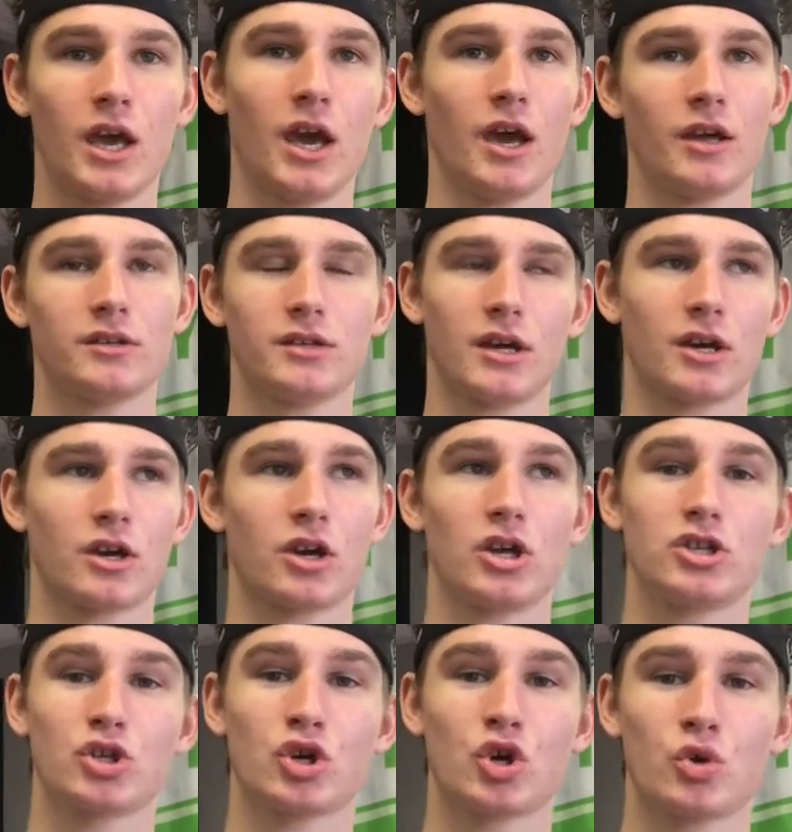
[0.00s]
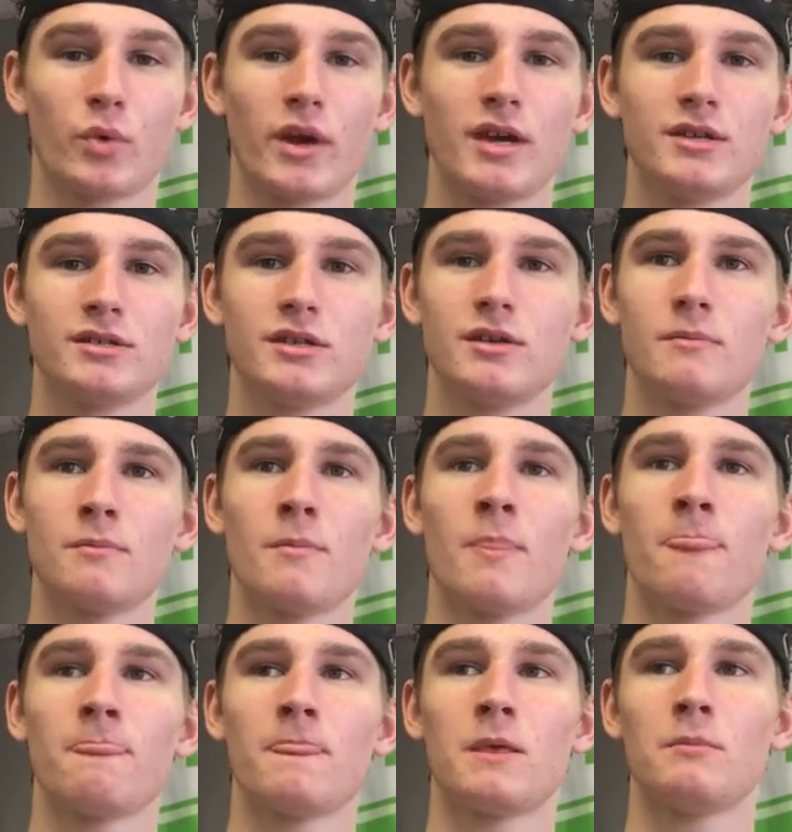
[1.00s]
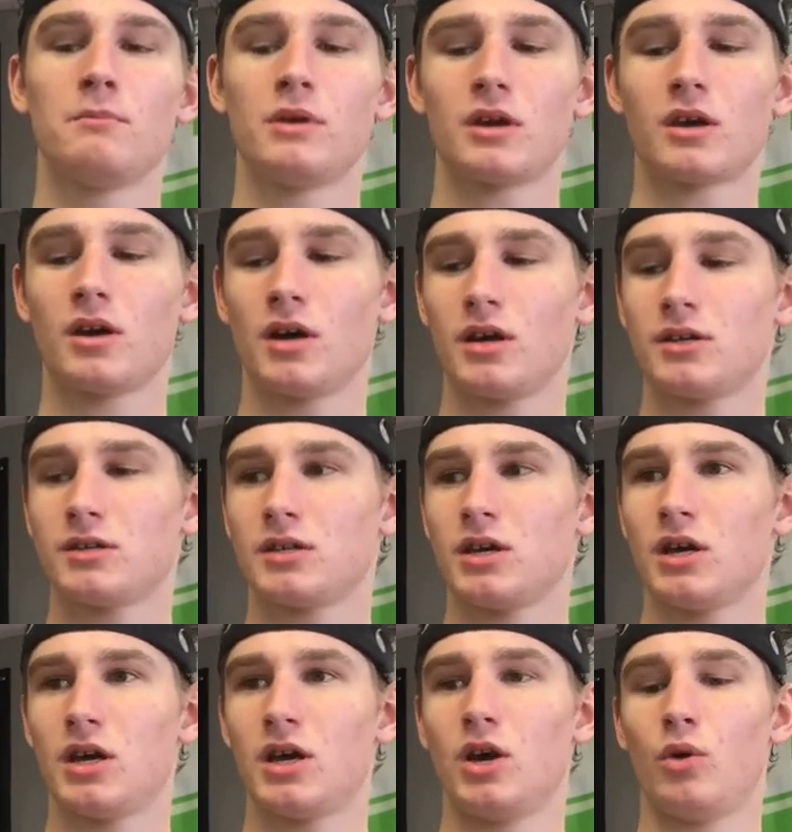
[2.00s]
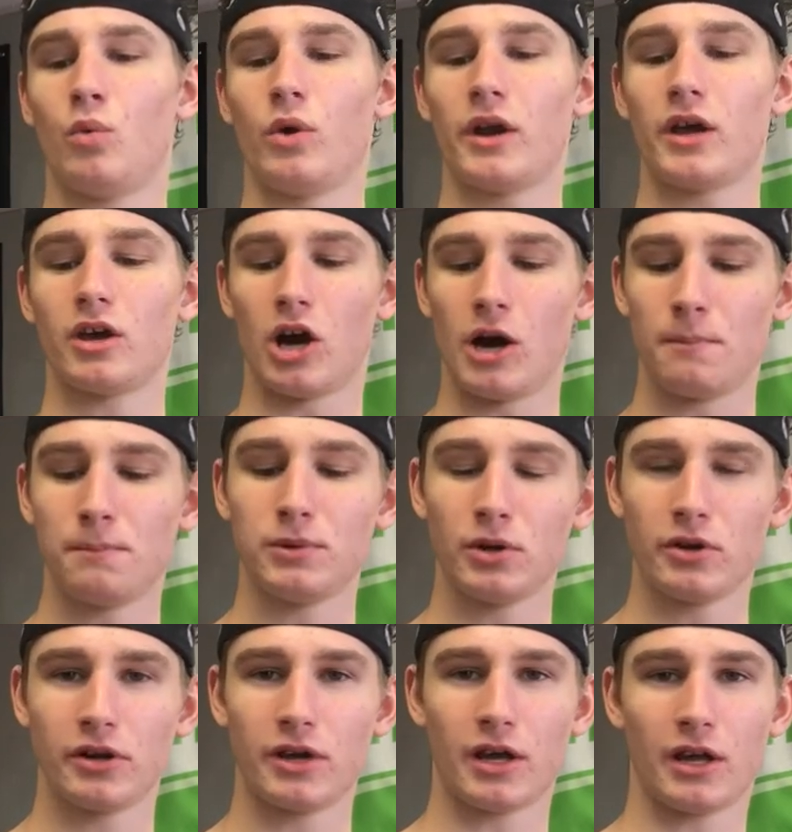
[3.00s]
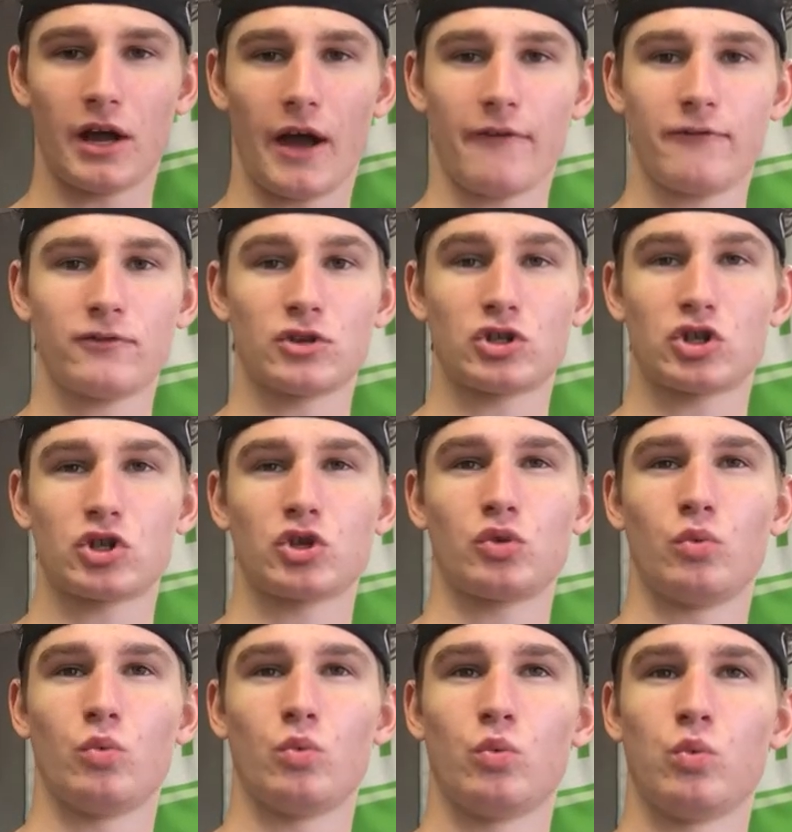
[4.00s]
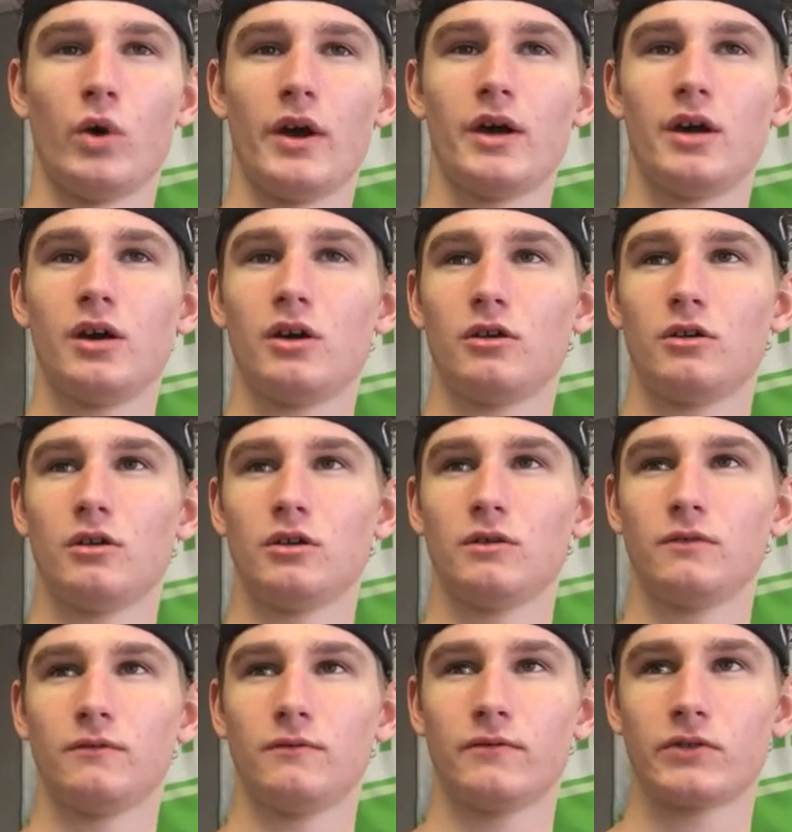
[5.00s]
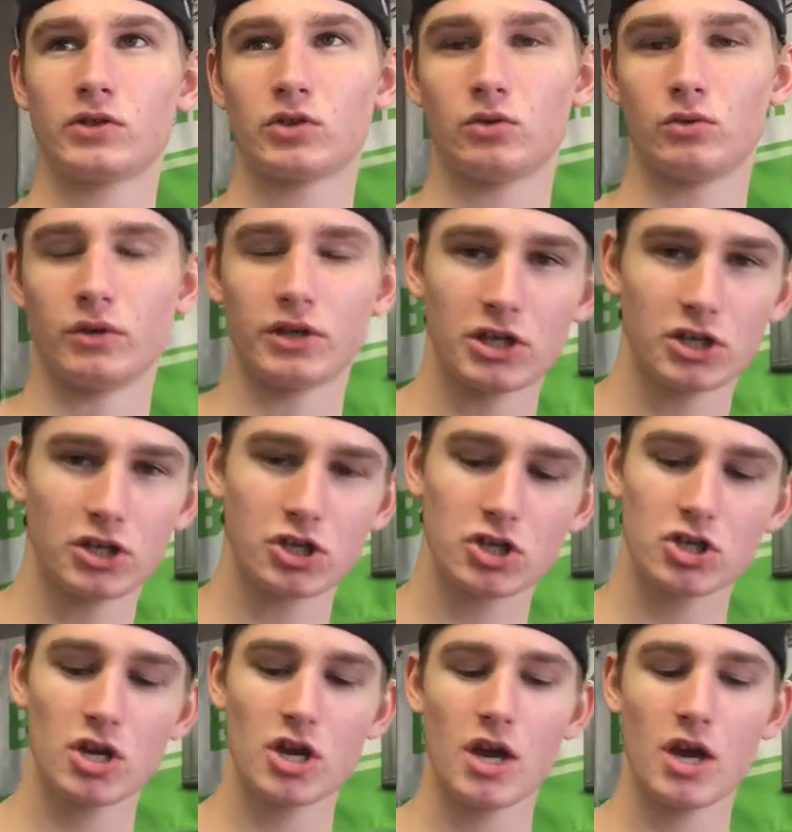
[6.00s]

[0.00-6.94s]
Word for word: It's like it's crazy because when I uploaded it after 12, 20ish,